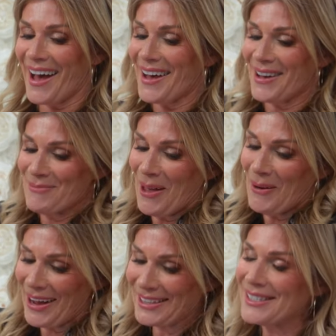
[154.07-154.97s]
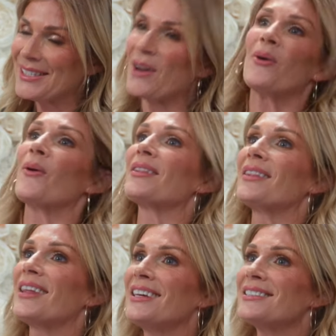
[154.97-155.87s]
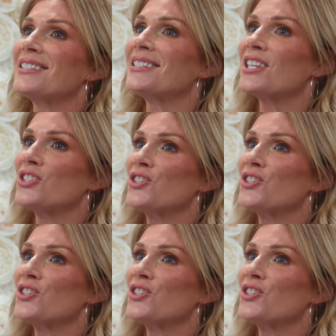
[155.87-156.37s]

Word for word: um, okay, so let's